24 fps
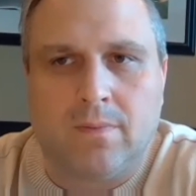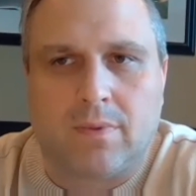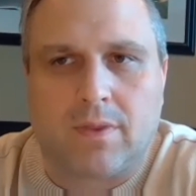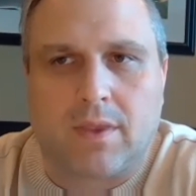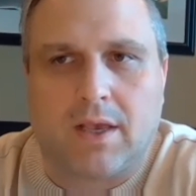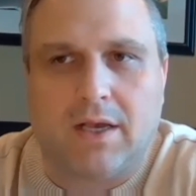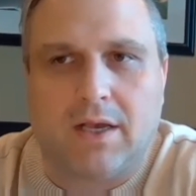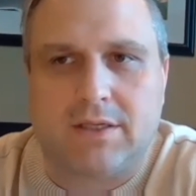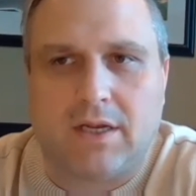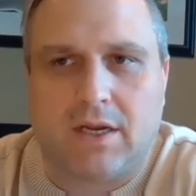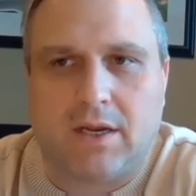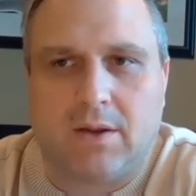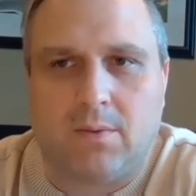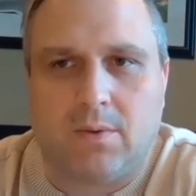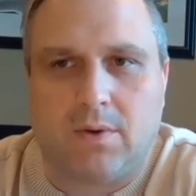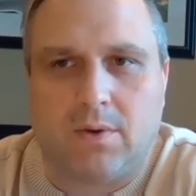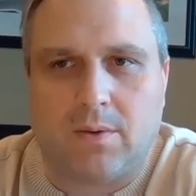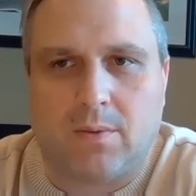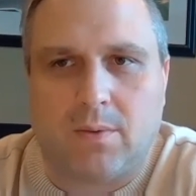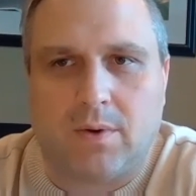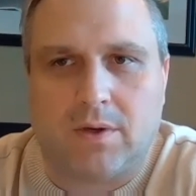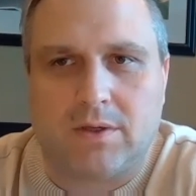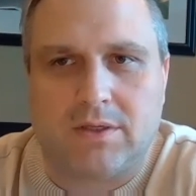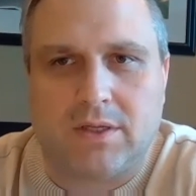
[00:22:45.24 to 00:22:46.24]
As
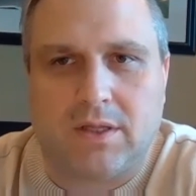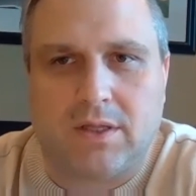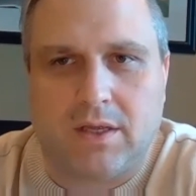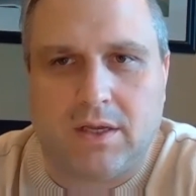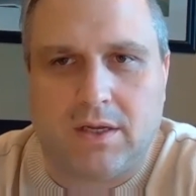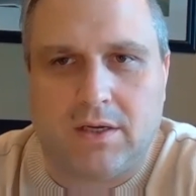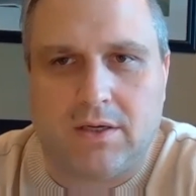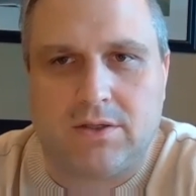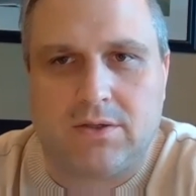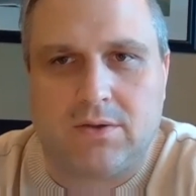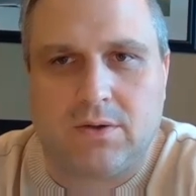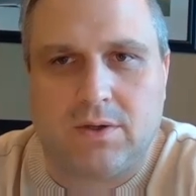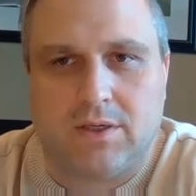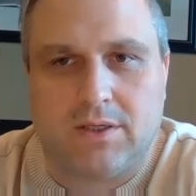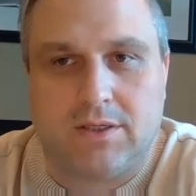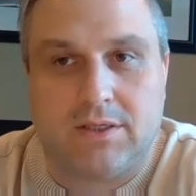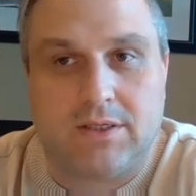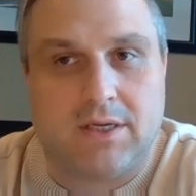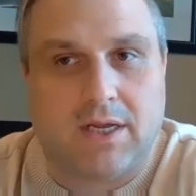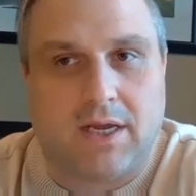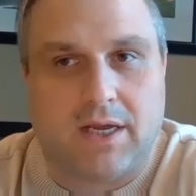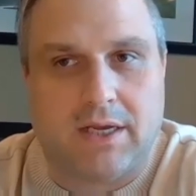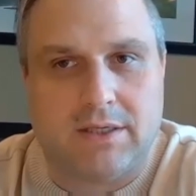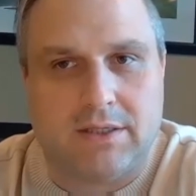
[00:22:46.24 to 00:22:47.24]
anyone that works in the industry and
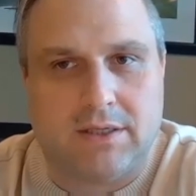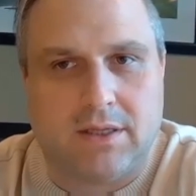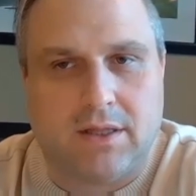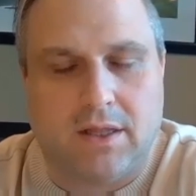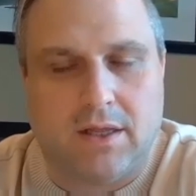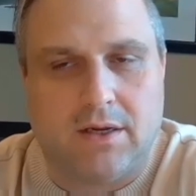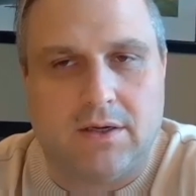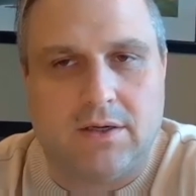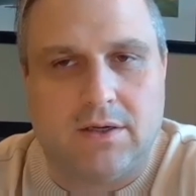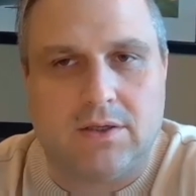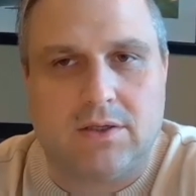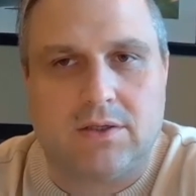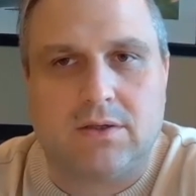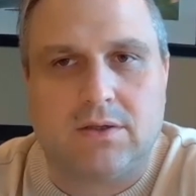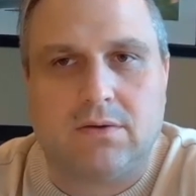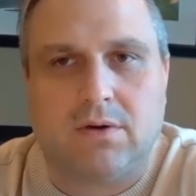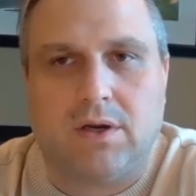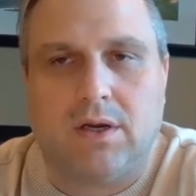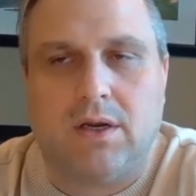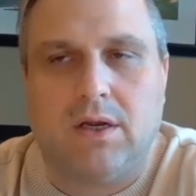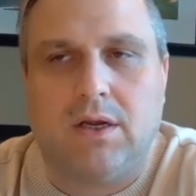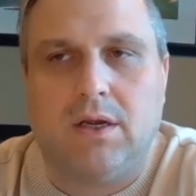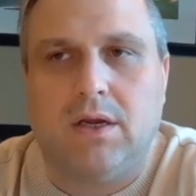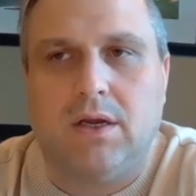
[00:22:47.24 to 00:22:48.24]
stays in the
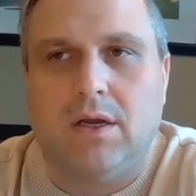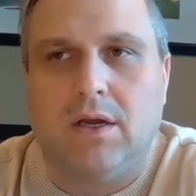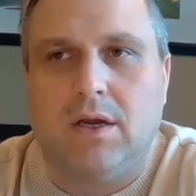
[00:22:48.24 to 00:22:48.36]
industry.